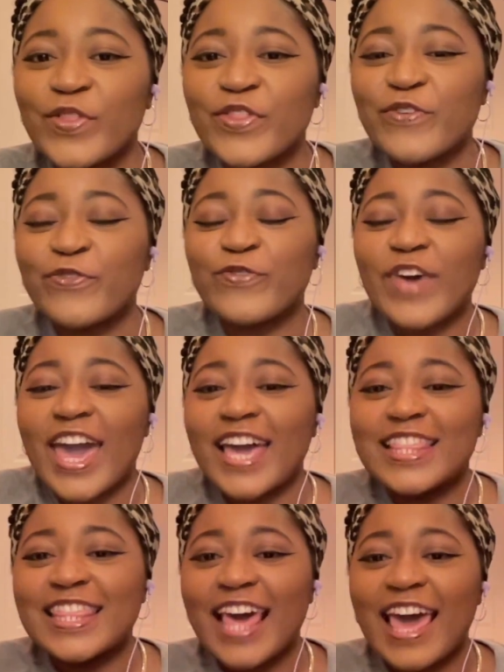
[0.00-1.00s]
The
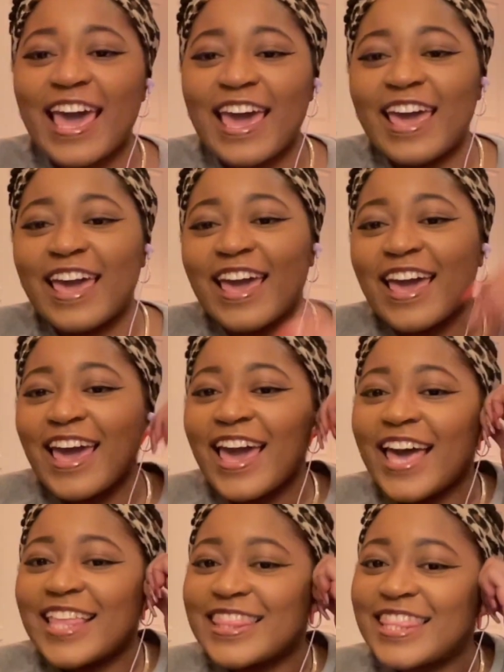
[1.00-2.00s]
fact that
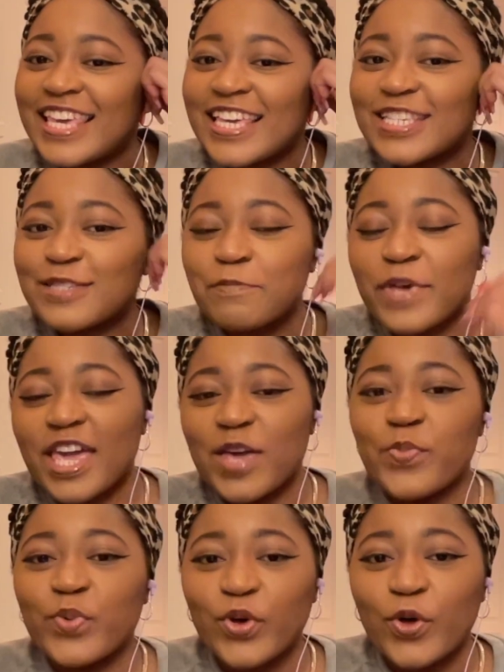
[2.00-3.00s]
these
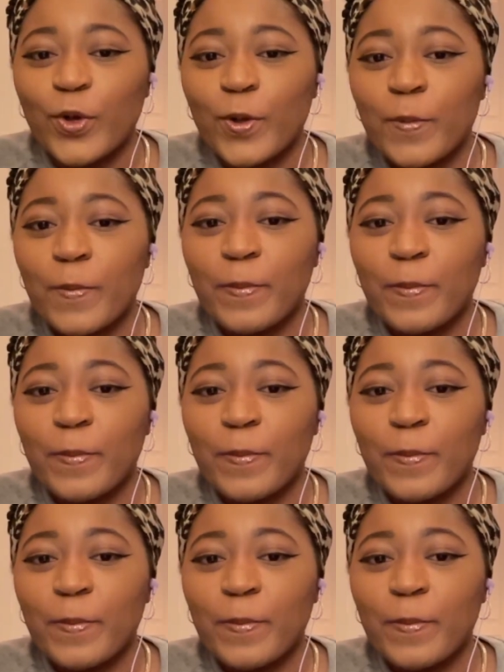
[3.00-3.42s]
people